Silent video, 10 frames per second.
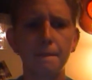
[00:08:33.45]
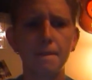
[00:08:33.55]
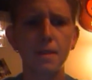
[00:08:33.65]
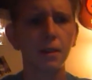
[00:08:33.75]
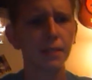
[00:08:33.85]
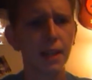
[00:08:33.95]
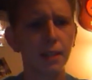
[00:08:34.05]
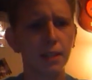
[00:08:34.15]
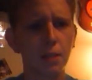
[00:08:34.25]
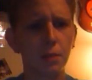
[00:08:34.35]
and her
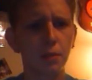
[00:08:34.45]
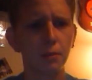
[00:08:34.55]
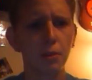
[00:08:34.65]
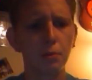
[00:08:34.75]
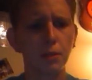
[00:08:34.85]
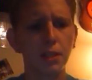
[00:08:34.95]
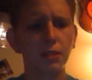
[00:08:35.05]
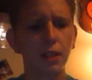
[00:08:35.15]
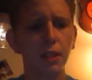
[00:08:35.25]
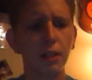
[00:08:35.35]
dad came in the room, and he's
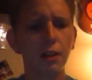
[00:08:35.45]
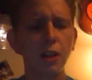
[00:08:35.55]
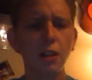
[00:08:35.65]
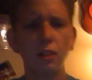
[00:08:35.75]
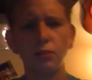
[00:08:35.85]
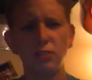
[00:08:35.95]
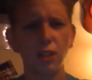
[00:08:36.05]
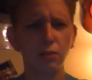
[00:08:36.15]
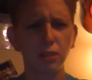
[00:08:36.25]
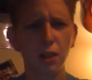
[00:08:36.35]
like,
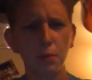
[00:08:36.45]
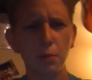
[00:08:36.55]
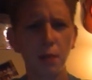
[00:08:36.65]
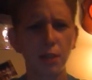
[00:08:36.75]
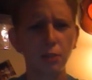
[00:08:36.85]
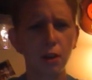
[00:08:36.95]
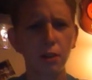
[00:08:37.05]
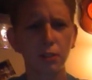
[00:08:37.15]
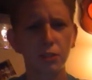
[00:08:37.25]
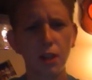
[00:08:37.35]
"Don't tell me my
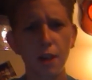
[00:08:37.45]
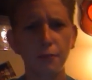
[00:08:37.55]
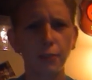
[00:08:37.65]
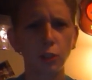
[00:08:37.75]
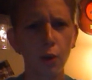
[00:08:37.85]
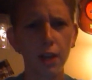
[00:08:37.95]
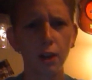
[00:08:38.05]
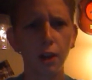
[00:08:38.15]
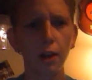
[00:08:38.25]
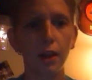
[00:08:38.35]
daughter's a effing
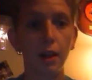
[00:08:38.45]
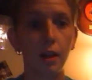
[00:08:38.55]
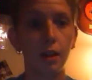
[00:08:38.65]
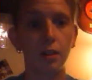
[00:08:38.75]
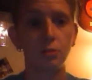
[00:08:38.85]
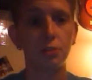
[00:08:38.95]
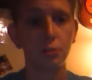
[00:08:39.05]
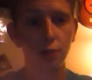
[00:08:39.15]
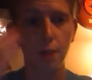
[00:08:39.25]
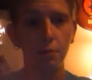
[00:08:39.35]
queer," and she
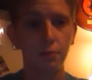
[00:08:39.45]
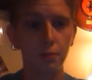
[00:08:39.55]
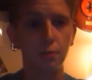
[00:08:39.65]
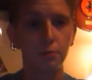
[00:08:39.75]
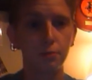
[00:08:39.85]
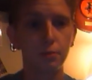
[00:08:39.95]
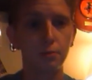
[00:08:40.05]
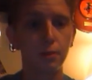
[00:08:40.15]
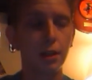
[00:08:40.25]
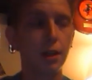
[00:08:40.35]
dropped the phone.
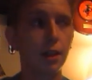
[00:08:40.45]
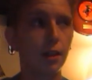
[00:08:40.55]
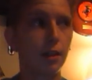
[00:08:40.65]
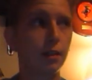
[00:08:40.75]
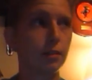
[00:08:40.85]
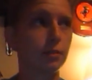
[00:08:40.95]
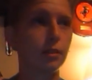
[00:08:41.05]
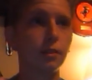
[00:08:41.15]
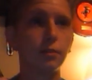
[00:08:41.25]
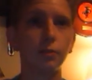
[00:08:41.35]
And
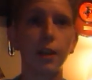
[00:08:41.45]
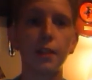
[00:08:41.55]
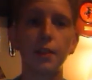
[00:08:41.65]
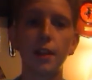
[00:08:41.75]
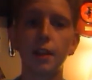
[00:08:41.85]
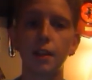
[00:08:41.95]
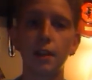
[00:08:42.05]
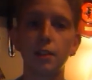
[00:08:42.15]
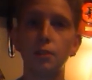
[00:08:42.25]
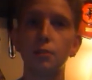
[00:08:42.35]
right then, I
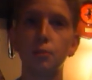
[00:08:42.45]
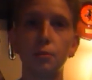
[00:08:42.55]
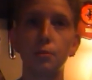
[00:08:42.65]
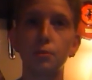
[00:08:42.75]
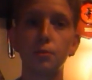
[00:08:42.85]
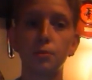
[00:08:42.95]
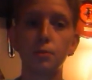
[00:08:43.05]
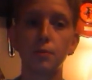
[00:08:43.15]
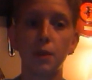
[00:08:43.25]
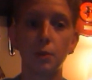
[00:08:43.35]
knew
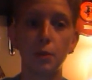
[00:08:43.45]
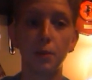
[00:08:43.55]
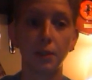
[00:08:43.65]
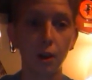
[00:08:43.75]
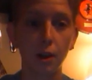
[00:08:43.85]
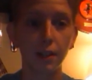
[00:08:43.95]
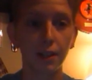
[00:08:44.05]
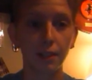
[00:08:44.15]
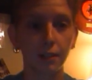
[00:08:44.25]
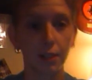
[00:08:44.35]
that we had been caught
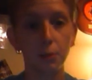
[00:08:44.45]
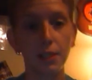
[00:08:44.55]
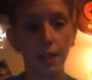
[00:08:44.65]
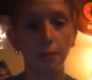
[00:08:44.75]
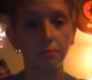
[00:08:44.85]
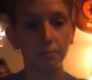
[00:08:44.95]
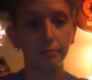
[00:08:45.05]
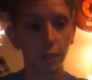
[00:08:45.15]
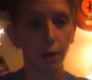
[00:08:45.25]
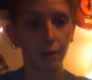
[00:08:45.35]
again. Like, we kept
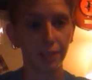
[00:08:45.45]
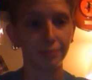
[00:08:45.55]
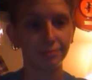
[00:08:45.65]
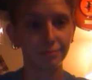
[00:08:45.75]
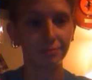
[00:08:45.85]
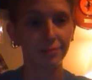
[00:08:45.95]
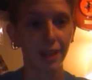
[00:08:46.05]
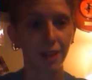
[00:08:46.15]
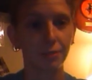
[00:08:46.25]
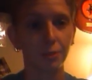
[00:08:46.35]
going
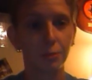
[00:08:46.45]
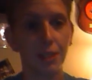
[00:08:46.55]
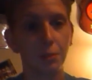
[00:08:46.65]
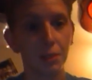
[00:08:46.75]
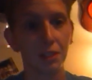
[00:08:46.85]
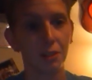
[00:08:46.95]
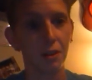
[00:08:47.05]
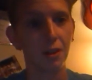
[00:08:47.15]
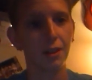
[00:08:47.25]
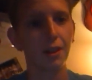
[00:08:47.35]
after we kept getting
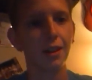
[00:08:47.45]
caught.